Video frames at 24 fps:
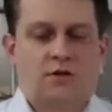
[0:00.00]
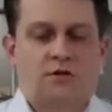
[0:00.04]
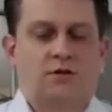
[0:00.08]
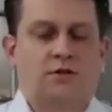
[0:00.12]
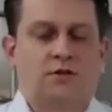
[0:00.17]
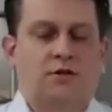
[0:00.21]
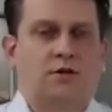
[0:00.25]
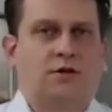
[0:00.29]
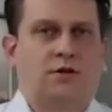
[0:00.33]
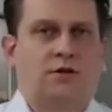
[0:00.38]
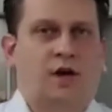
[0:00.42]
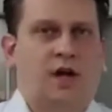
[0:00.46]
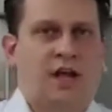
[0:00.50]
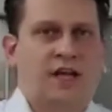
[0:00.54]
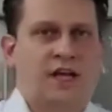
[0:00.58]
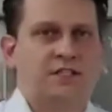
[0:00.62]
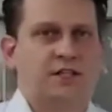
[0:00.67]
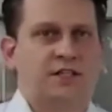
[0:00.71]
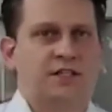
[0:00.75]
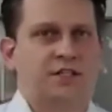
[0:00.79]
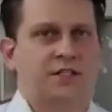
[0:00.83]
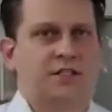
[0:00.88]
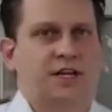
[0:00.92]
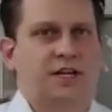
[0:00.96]
So
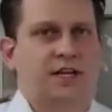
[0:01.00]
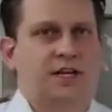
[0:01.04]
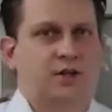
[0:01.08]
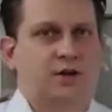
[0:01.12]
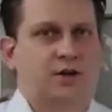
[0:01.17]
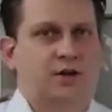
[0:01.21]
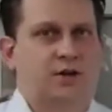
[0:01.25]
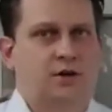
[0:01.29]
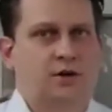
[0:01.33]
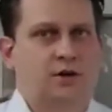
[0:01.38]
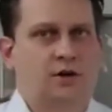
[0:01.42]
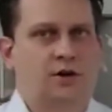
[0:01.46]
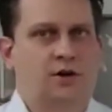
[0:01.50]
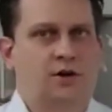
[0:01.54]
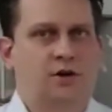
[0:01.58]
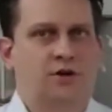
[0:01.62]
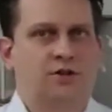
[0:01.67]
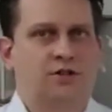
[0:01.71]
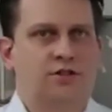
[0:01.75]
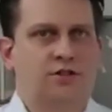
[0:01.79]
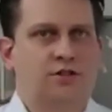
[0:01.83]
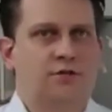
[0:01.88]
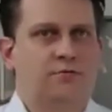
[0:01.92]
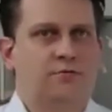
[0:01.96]
as I said early
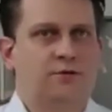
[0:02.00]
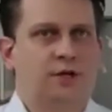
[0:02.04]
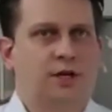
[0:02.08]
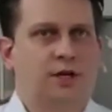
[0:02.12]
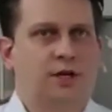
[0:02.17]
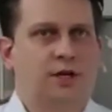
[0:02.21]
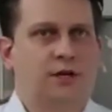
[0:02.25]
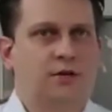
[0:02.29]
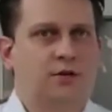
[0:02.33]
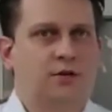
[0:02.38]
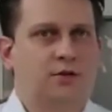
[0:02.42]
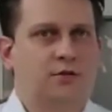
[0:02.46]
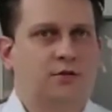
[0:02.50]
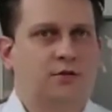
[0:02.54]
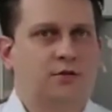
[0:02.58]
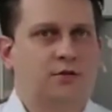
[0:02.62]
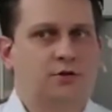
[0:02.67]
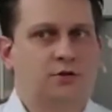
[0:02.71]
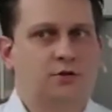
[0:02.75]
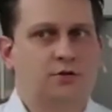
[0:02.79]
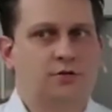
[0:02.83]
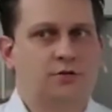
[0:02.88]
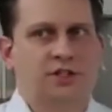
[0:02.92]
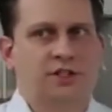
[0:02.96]
on, so we can
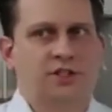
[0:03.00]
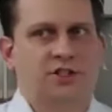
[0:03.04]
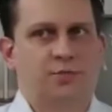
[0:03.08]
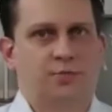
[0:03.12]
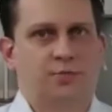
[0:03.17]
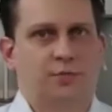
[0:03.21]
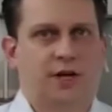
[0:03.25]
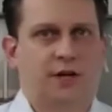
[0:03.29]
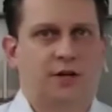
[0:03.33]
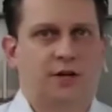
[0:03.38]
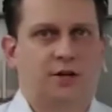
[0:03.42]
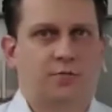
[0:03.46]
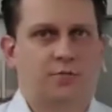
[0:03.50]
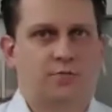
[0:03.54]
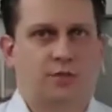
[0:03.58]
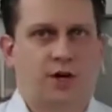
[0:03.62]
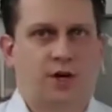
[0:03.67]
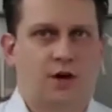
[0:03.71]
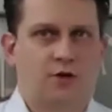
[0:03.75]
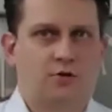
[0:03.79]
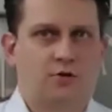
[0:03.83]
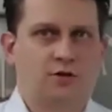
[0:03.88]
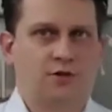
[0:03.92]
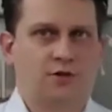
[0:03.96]
inspect
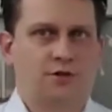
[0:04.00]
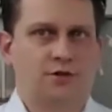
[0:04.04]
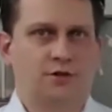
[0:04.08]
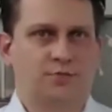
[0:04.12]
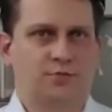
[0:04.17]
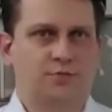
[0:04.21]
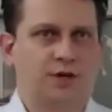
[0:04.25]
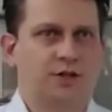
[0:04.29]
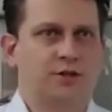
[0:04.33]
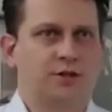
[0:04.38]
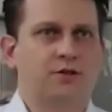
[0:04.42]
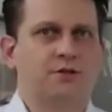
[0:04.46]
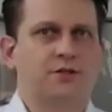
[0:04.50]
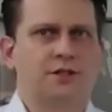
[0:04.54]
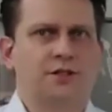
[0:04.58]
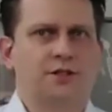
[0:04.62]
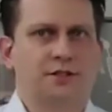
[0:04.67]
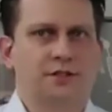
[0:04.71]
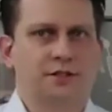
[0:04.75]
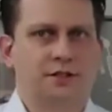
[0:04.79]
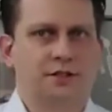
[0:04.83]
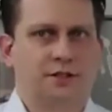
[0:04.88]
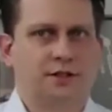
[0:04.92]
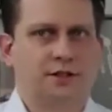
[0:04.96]
powders by
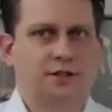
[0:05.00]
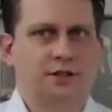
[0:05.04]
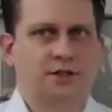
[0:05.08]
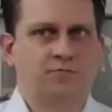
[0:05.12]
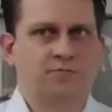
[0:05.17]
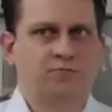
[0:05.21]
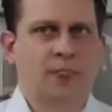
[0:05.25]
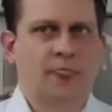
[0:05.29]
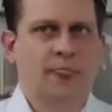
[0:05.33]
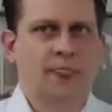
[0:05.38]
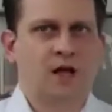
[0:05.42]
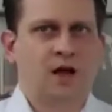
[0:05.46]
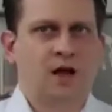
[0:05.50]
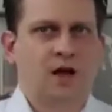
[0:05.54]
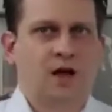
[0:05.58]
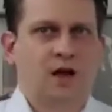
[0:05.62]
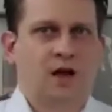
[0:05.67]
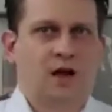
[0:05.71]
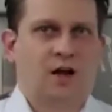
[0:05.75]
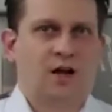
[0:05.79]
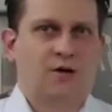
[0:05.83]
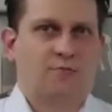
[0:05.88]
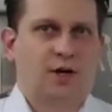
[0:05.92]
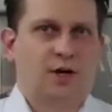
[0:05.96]
using CT,
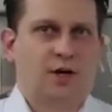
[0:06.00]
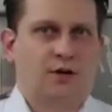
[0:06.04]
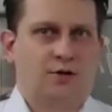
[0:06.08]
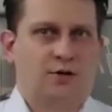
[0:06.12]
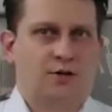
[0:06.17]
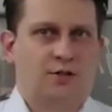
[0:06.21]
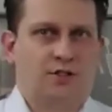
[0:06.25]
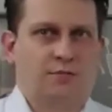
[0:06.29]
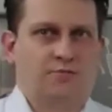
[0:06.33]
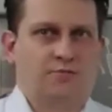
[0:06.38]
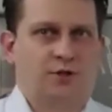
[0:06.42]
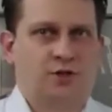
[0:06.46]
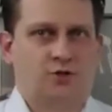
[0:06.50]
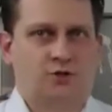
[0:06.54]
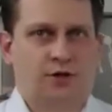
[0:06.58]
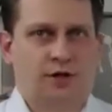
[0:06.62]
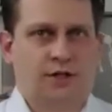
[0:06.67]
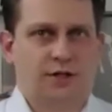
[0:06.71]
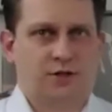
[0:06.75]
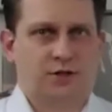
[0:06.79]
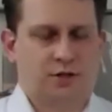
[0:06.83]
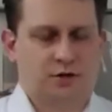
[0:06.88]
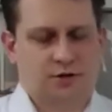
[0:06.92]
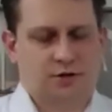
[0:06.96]
powder
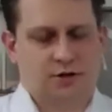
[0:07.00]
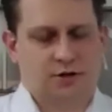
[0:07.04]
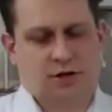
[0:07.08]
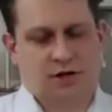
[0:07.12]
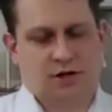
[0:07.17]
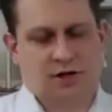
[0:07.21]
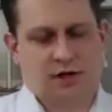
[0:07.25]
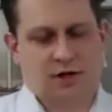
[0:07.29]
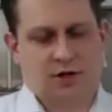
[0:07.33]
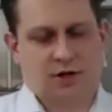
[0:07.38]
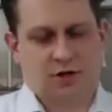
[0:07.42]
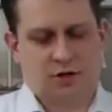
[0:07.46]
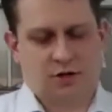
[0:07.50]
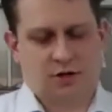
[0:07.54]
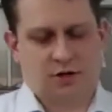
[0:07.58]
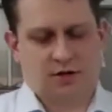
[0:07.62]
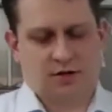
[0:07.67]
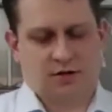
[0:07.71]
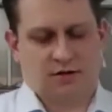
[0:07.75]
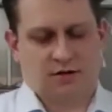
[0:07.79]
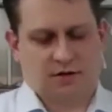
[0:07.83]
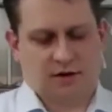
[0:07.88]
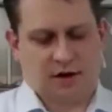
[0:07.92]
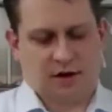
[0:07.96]
substrate, so you can
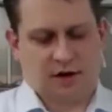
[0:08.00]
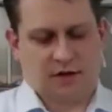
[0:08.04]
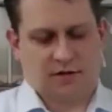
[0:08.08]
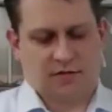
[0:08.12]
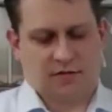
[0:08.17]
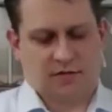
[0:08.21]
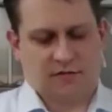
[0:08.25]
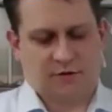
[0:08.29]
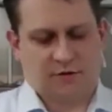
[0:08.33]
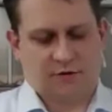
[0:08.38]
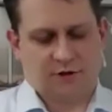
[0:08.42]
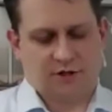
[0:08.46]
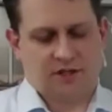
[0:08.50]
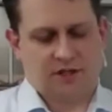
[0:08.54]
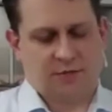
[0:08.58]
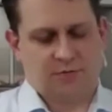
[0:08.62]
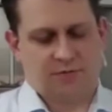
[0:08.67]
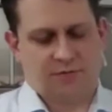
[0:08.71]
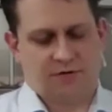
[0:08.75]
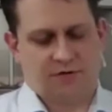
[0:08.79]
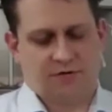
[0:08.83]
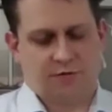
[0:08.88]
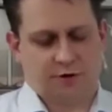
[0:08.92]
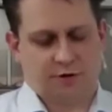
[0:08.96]
actually, at the first
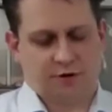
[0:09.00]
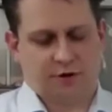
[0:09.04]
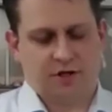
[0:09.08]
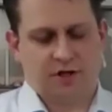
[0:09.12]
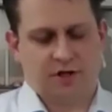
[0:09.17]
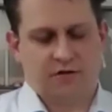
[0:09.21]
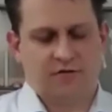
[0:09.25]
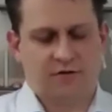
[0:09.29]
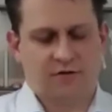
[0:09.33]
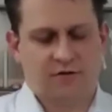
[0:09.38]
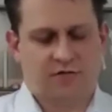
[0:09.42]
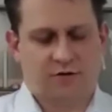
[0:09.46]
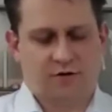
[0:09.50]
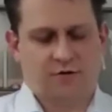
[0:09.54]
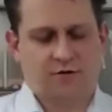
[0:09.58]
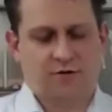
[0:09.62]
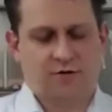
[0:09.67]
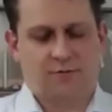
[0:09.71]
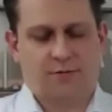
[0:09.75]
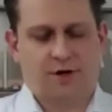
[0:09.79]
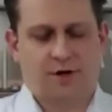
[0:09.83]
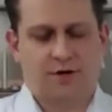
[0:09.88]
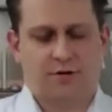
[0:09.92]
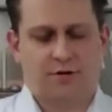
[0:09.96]
step before you even throw the
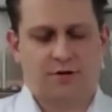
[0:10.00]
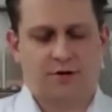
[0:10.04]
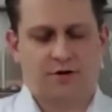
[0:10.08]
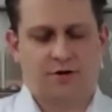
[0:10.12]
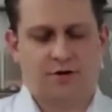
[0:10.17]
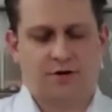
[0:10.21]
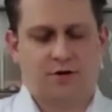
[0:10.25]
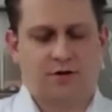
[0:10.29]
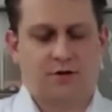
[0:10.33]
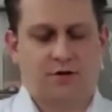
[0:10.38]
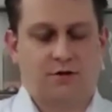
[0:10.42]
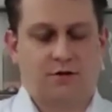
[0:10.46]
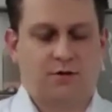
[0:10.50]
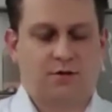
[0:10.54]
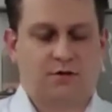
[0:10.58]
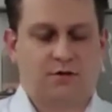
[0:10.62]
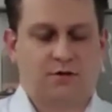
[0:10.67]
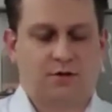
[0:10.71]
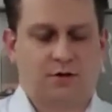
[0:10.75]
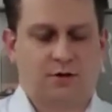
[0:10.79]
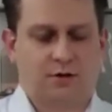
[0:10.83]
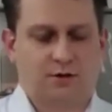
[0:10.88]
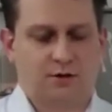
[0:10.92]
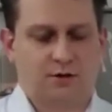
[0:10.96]
powder into
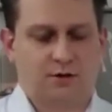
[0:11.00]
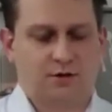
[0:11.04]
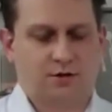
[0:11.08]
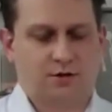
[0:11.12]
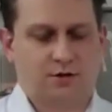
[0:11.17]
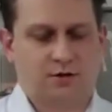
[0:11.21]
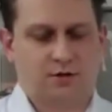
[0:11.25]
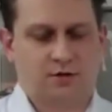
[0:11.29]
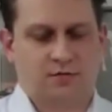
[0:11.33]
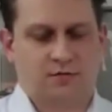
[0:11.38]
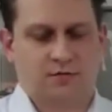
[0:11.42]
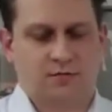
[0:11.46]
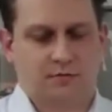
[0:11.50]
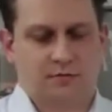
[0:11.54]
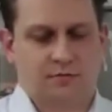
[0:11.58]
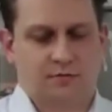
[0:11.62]
the